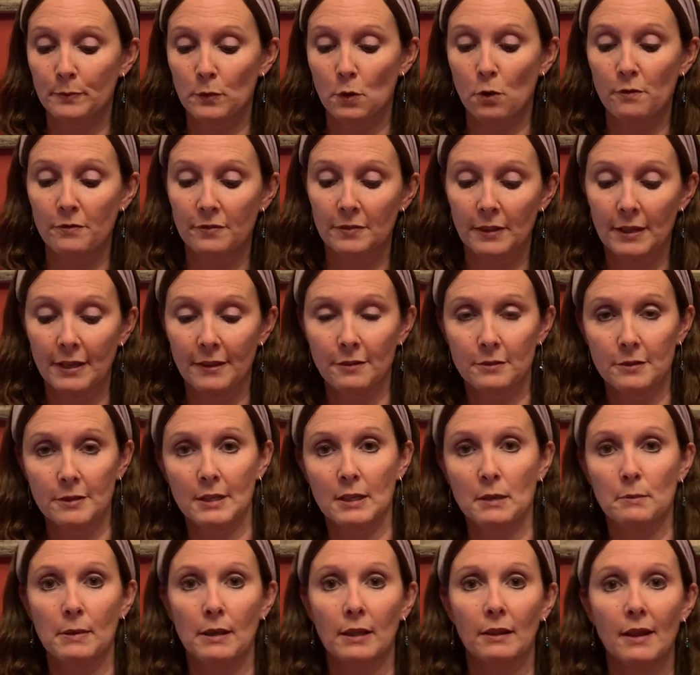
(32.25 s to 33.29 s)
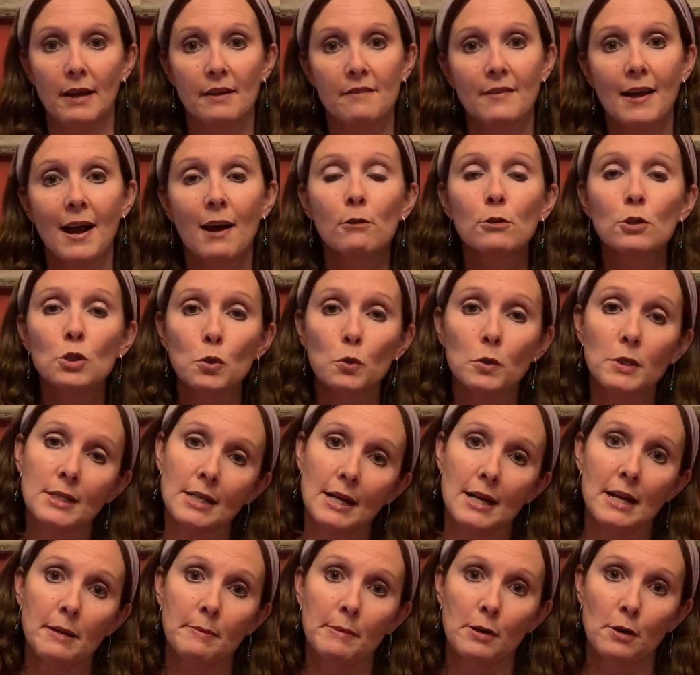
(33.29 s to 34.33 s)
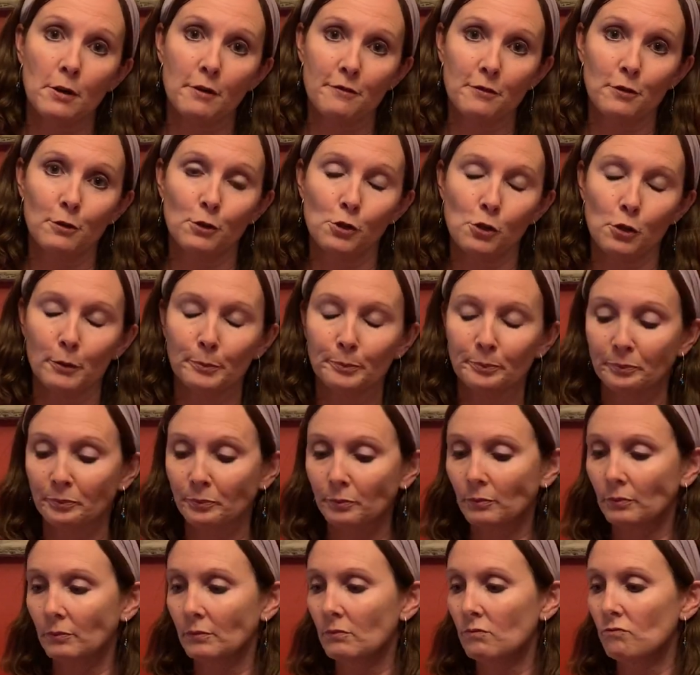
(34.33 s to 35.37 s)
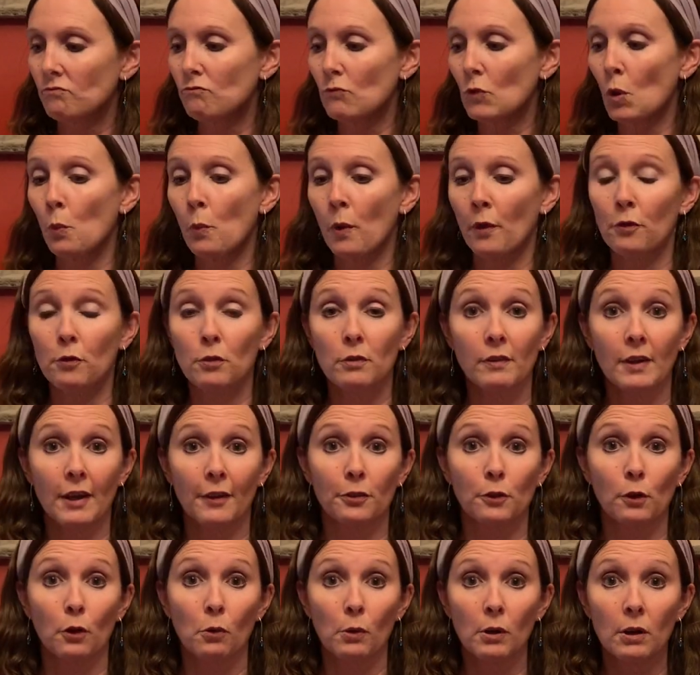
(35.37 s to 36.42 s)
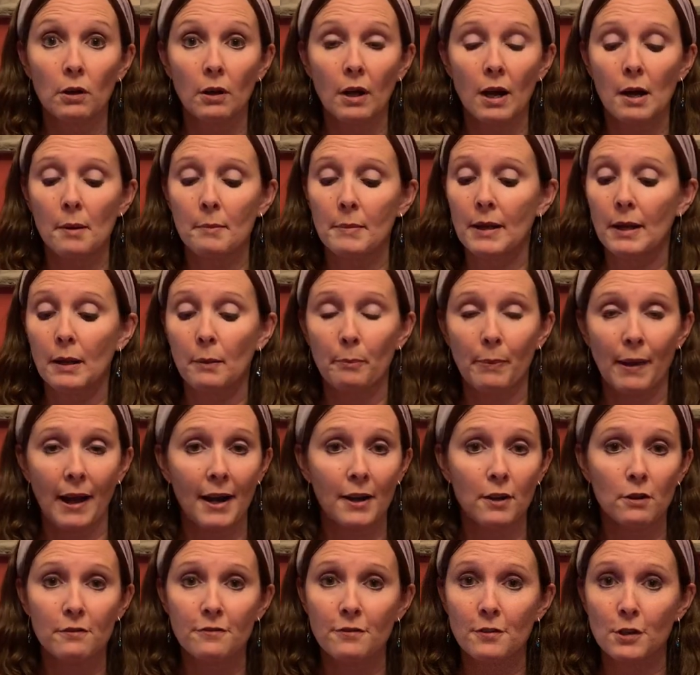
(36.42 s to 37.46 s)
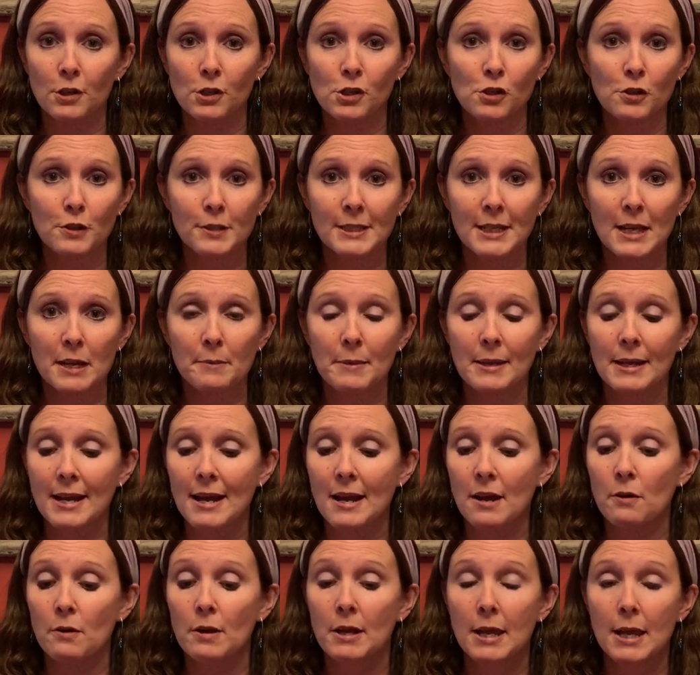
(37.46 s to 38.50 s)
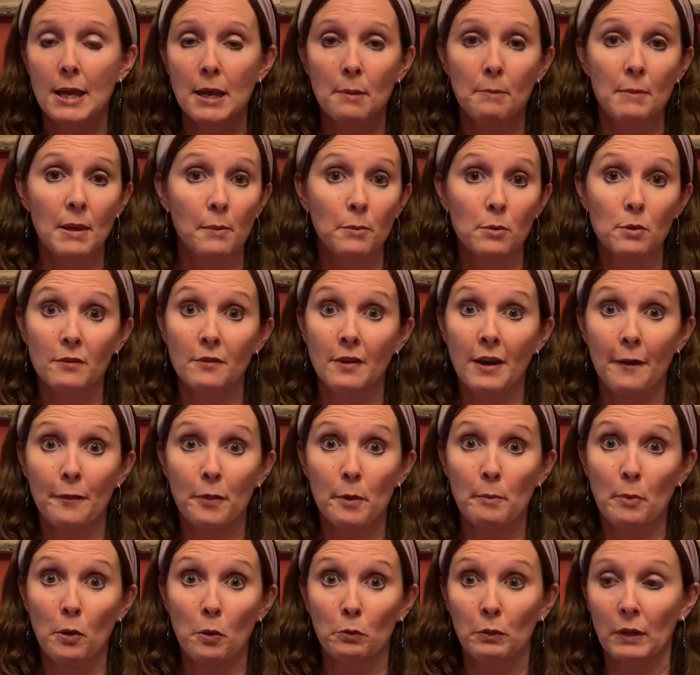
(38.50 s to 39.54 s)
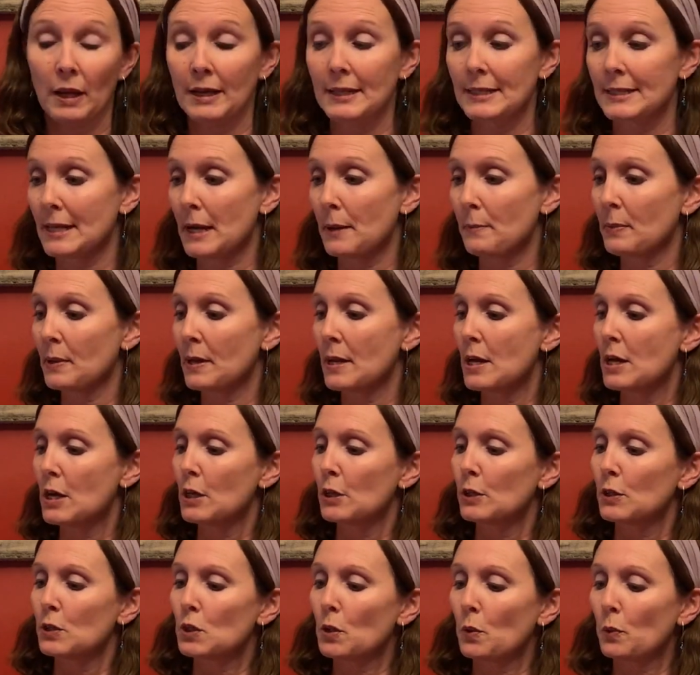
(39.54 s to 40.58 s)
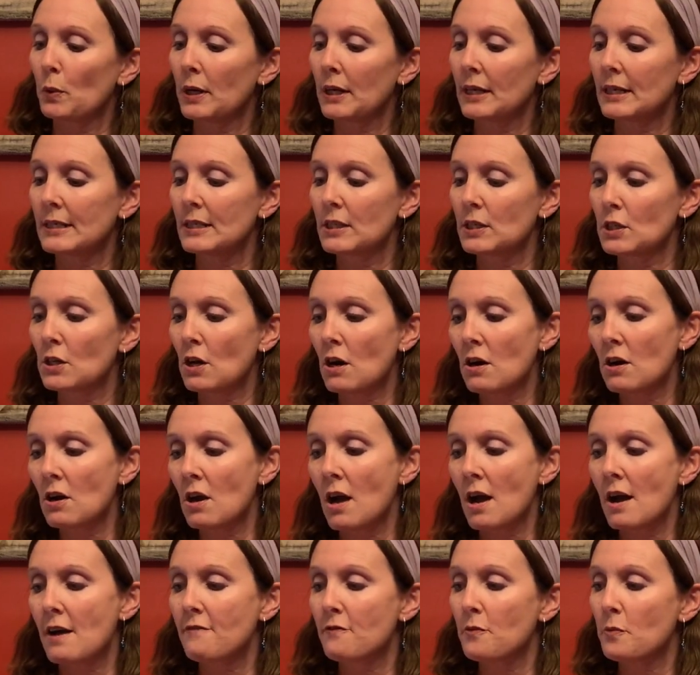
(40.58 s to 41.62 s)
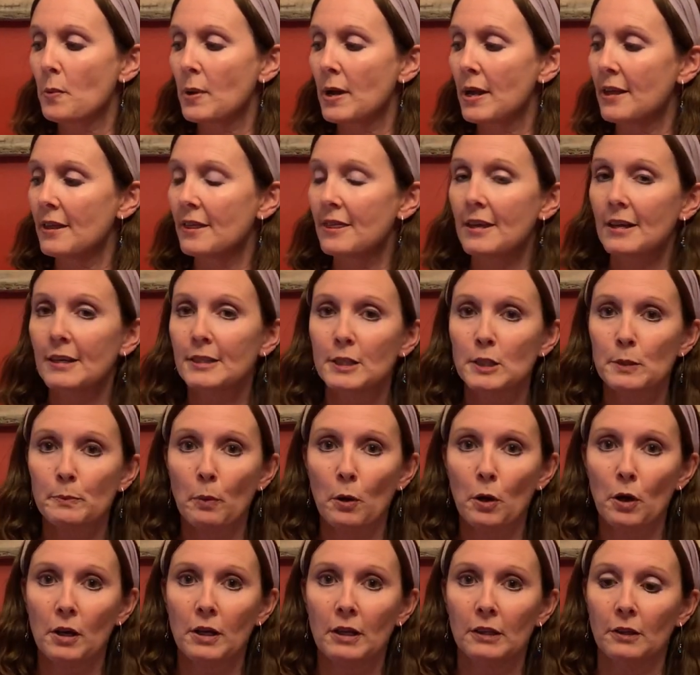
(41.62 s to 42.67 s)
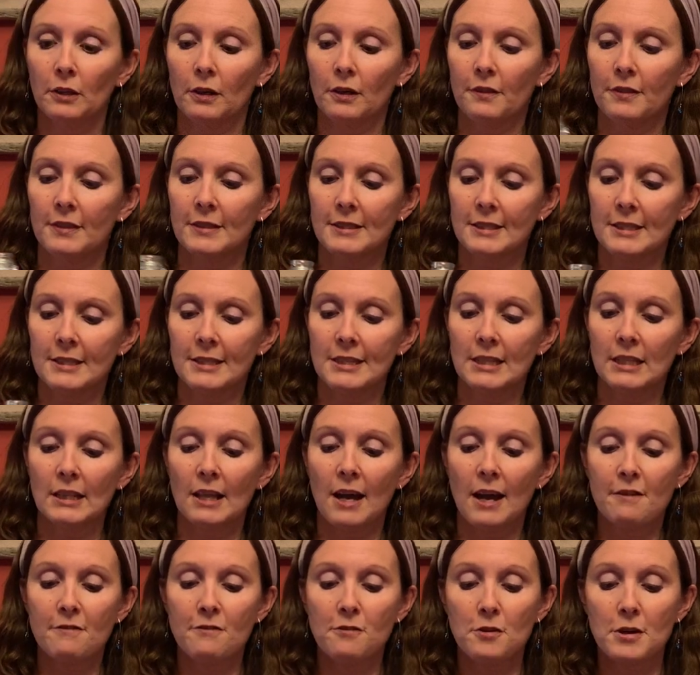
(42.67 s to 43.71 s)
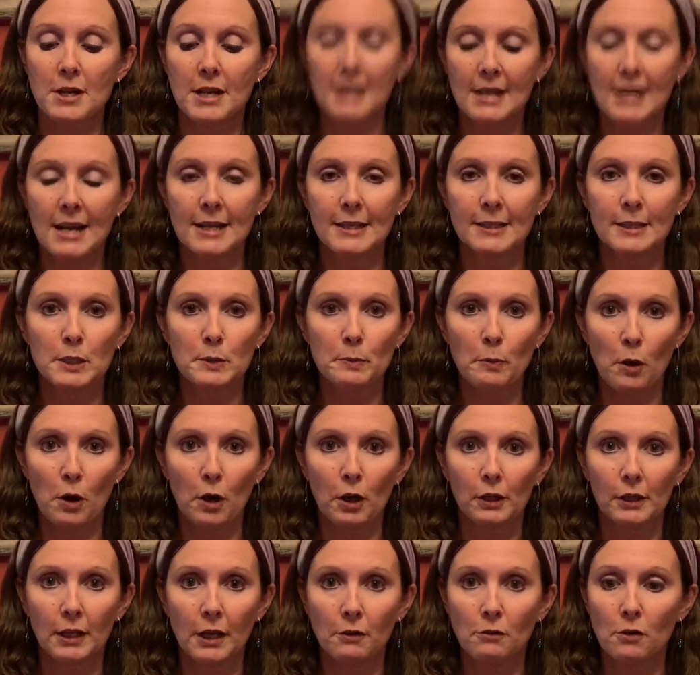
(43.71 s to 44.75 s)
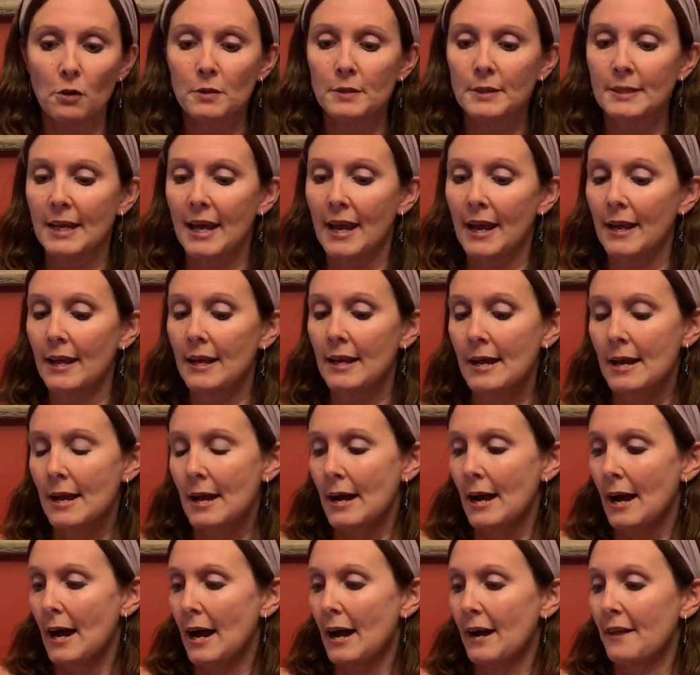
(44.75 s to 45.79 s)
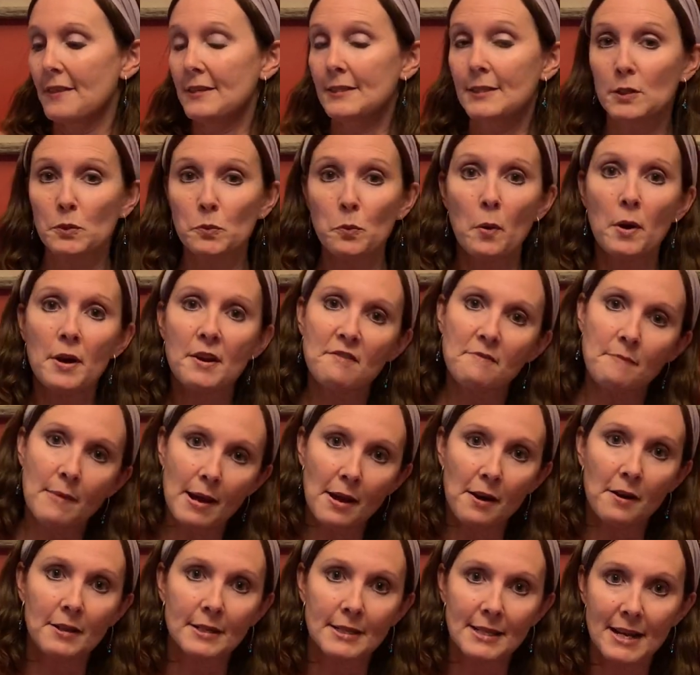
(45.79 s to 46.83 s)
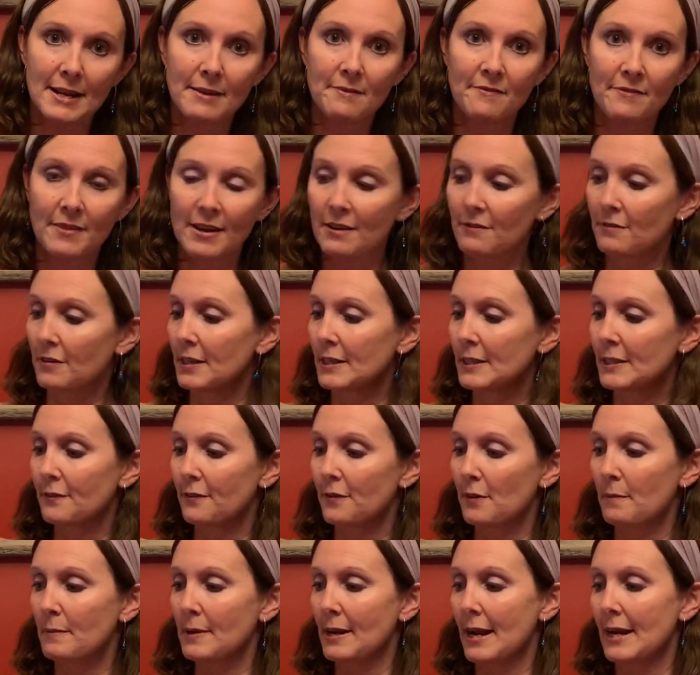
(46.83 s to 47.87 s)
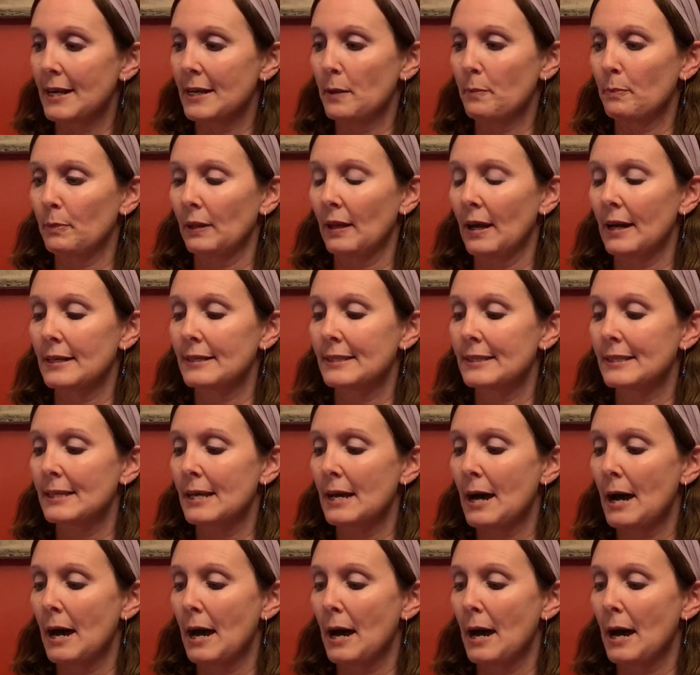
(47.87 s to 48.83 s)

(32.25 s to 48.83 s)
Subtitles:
Hopefully there's going to be a lot of outdoor time in our future. Whether you've got the grill coming, patio furniture is coming out, maybe you've got the boat lined up. So we're going to start off with a sparkler. This is the Lot 49 Sparkling Rosé. This is one of my all-time favorites from 90 plus.